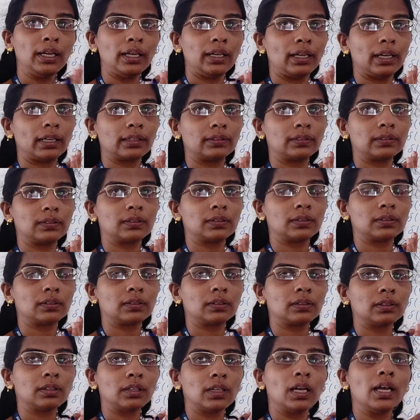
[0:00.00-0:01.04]
x.
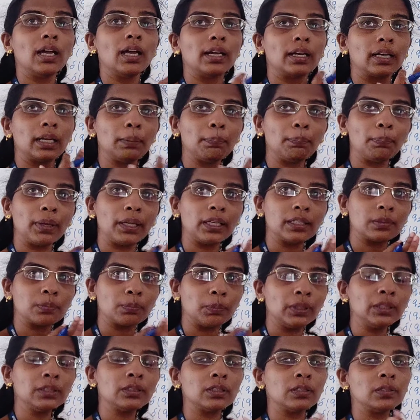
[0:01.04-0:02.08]

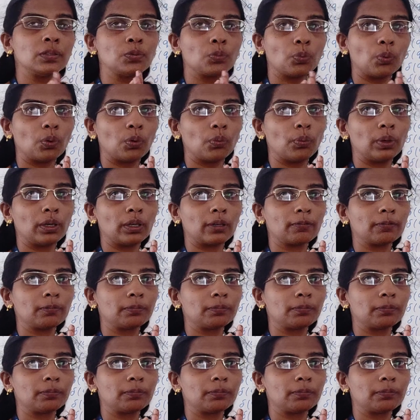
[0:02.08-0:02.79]
Replacement is over.